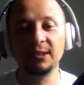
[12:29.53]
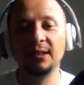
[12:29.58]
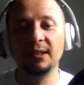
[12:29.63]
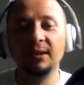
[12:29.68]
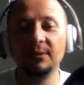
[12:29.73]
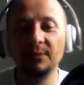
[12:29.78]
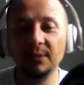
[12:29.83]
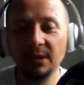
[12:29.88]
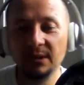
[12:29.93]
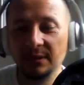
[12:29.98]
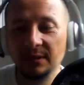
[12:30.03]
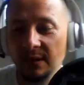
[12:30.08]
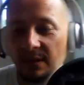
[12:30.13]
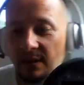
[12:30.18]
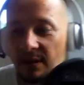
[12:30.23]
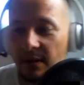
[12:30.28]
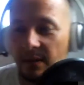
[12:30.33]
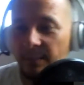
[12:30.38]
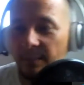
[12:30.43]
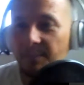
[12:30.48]
I've looked
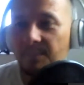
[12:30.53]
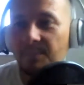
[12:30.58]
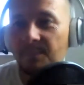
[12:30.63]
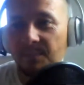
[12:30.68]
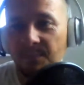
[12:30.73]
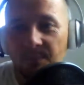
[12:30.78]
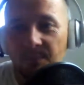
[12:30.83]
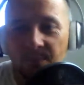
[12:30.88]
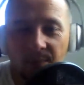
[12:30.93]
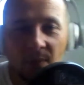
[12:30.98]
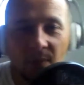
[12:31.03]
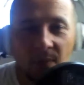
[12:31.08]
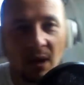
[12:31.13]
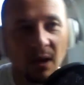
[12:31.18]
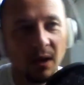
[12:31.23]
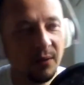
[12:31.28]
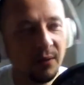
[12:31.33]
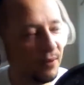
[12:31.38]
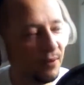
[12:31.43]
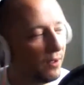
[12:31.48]
at
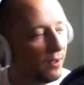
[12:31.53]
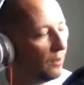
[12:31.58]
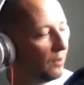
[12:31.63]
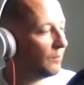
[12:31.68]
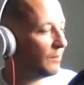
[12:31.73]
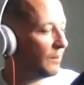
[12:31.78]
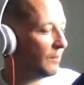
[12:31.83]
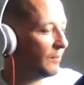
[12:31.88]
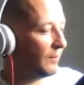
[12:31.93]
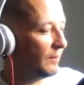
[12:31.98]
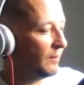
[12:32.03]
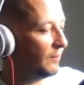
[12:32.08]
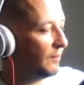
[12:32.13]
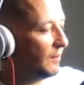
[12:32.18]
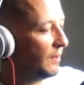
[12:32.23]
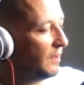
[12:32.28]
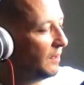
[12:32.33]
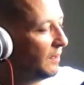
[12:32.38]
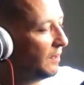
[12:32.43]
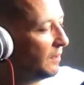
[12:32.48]
a few different
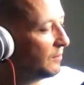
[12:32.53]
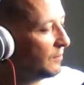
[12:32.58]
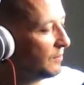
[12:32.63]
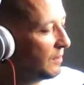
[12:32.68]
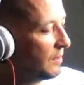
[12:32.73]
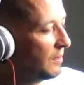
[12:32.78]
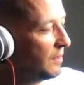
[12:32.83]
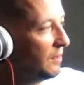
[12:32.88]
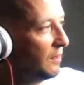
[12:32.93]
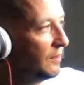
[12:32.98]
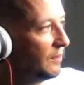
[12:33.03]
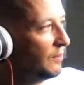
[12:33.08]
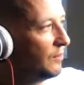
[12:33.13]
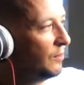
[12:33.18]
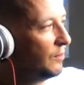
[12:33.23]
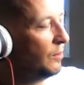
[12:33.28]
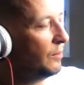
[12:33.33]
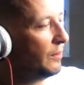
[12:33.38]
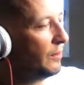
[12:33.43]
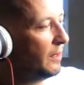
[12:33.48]
videos, and then I
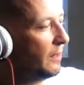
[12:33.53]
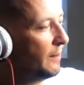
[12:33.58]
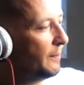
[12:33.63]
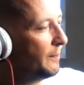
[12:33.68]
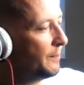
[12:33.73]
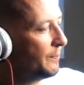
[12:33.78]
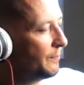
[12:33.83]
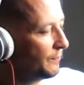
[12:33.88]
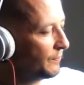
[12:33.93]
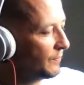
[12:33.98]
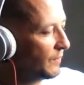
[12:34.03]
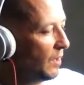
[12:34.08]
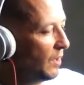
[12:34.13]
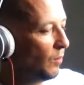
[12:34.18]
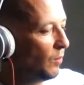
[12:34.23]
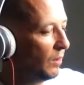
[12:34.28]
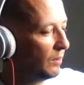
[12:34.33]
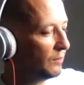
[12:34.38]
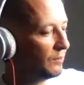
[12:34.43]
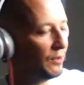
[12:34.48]
saw I
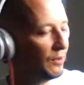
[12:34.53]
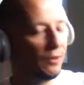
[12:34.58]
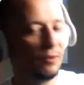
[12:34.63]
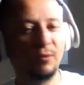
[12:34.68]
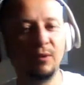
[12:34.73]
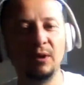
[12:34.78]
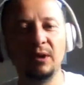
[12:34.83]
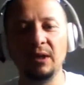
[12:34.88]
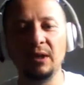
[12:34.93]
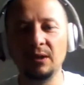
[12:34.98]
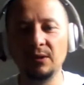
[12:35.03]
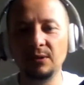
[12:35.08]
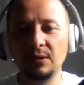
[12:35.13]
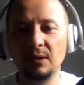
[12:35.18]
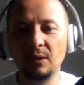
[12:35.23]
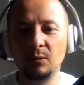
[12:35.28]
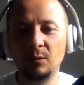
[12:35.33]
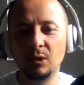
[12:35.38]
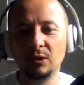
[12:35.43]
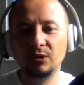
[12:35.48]
watched
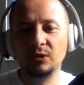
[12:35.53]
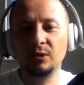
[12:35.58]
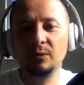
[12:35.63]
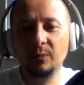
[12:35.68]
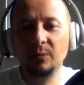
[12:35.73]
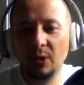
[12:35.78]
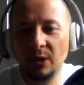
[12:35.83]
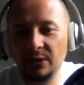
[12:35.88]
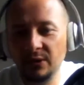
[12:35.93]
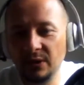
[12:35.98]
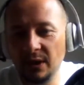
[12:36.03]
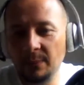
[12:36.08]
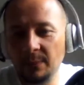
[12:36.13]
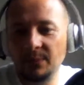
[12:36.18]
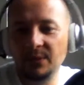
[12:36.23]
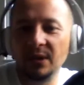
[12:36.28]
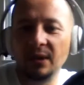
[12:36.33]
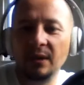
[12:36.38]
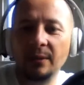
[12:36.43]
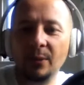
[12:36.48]
my
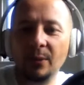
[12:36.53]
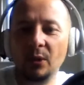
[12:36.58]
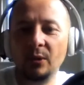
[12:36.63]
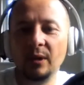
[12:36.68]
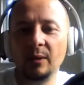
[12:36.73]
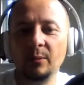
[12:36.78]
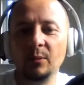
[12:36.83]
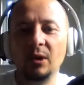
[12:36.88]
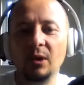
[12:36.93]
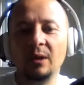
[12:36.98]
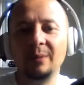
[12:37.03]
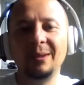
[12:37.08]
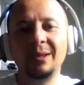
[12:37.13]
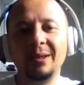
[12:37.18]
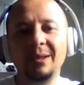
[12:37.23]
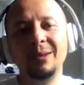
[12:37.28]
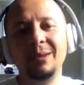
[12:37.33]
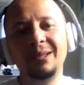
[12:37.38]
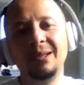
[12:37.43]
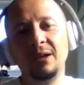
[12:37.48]
subs in the morning while I'm
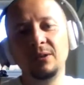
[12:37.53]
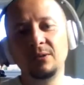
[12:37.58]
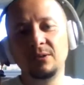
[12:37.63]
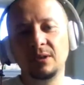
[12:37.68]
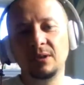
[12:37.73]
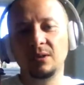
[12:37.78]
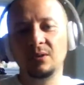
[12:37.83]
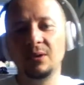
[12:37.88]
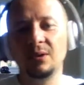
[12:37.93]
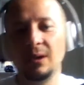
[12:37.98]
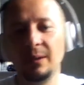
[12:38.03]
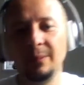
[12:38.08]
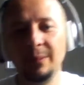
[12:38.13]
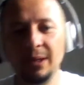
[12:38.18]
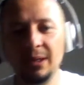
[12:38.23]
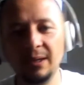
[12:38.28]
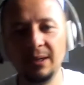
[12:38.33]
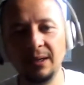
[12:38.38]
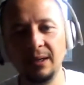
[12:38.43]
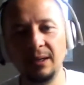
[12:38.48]
eating my toast and drinking my
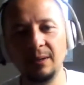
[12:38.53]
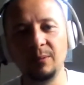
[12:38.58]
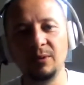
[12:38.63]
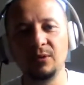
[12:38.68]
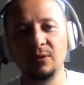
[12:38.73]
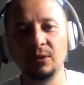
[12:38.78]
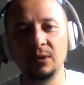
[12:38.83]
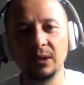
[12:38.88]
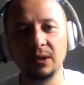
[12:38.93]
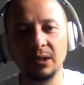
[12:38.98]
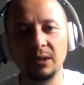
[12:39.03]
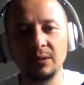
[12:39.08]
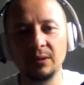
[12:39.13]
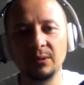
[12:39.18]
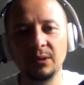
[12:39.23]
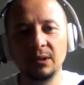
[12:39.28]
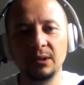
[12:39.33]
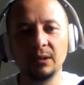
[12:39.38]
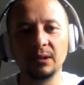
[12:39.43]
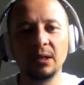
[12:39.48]
tea before I go to
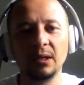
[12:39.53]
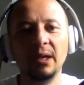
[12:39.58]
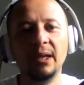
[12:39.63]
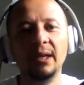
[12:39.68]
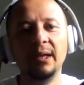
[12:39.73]
work.